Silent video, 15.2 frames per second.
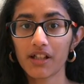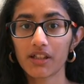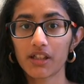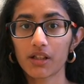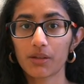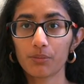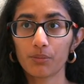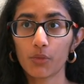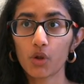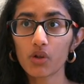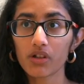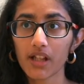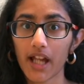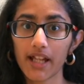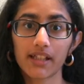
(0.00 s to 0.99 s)
the
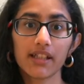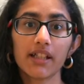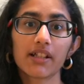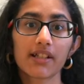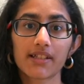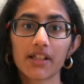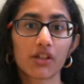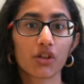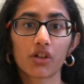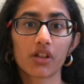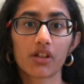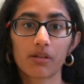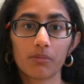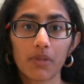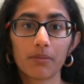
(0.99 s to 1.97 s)
more likely it is that you're
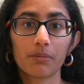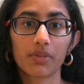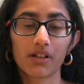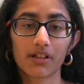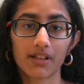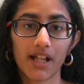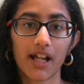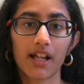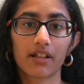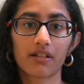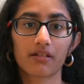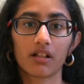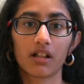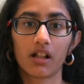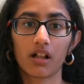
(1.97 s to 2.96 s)
going to remember
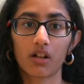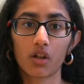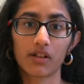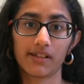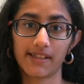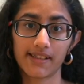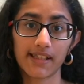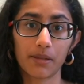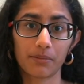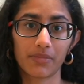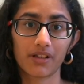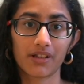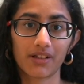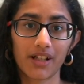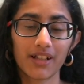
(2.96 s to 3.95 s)
that uh, concept,
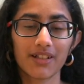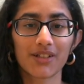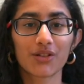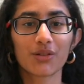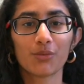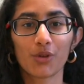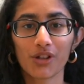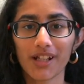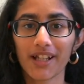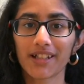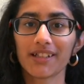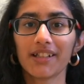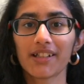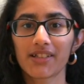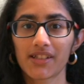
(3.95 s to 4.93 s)
right? So the more
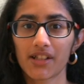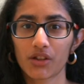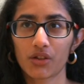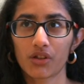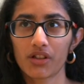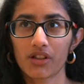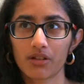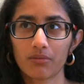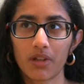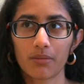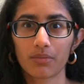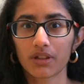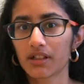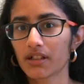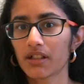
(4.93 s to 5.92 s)
likely it is you're going to
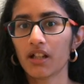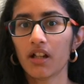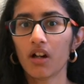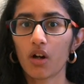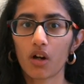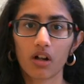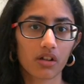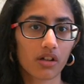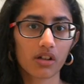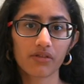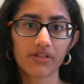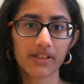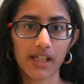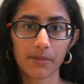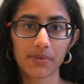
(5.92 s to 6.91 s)
remember the order of
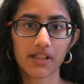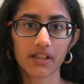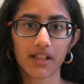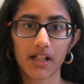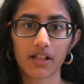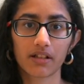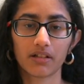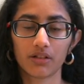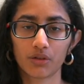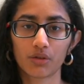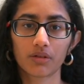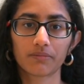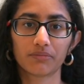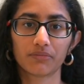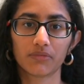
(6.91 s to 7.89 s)
steps that, you
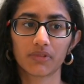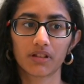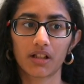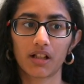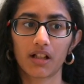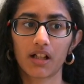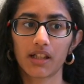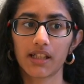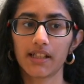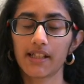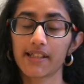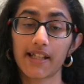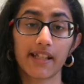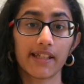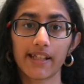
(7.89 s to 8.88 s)
know, uh, the
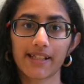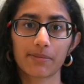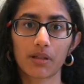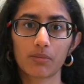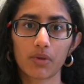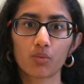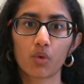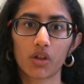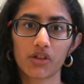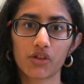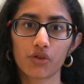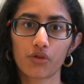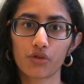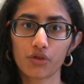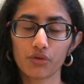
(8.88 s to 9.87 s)
design the experiment wants
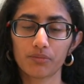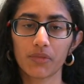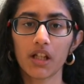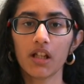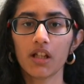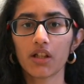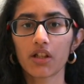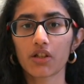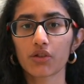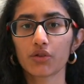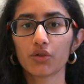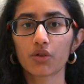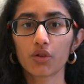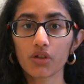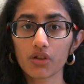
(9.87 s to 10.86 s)
you to do. So
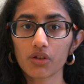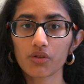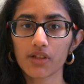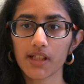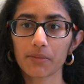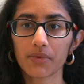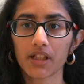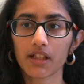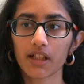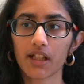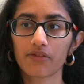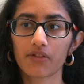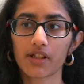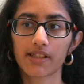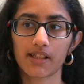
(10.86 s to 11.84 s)
you could do something
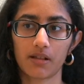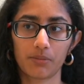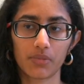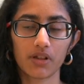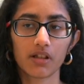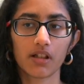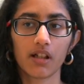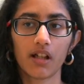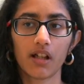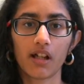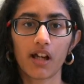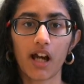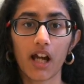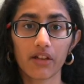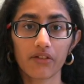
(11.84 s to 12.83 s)
like for example,
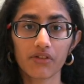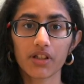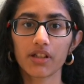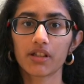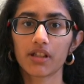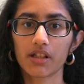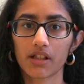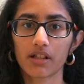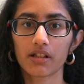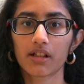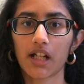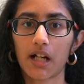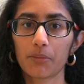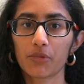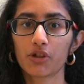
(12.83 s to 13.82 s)
Ivan didn't
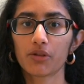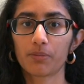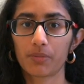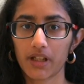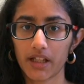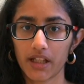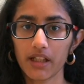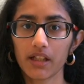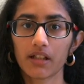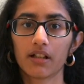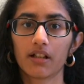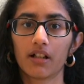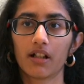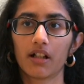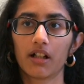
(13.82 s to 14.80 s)
come to play
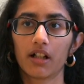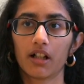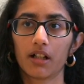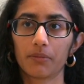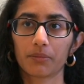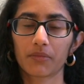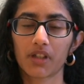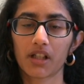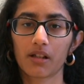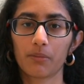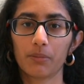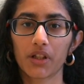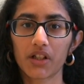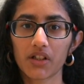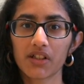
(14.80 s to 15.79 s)
uh,
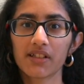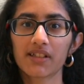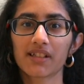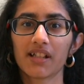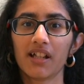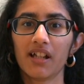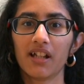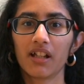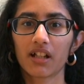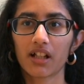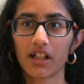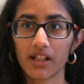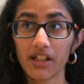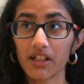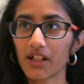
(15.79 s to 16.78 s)
because
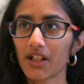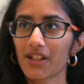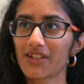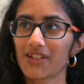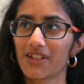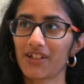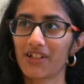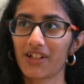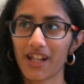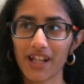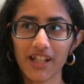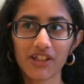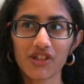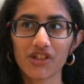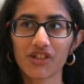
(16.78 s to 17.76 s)
Karina's
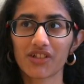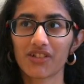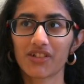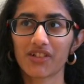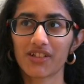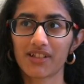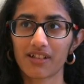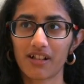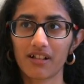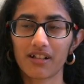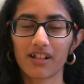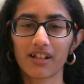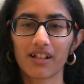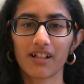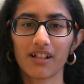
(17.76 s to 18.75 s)
rage
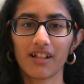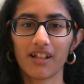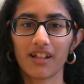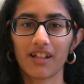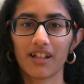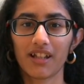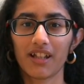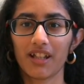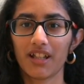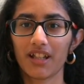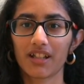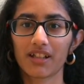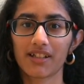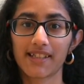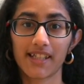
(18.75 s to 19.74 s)
resulted
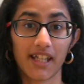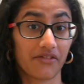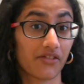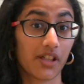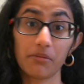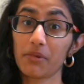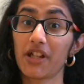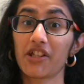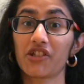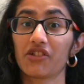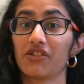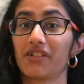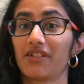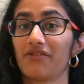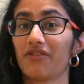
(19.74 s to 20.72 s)
in safety
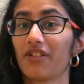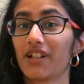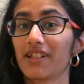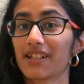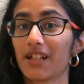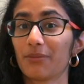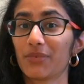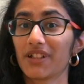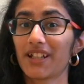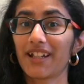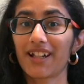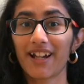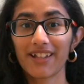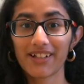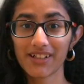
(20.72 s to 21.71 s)
measures. For example,
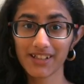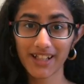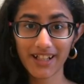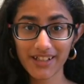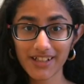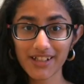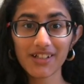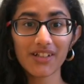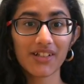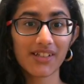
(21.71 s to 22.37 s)
like I related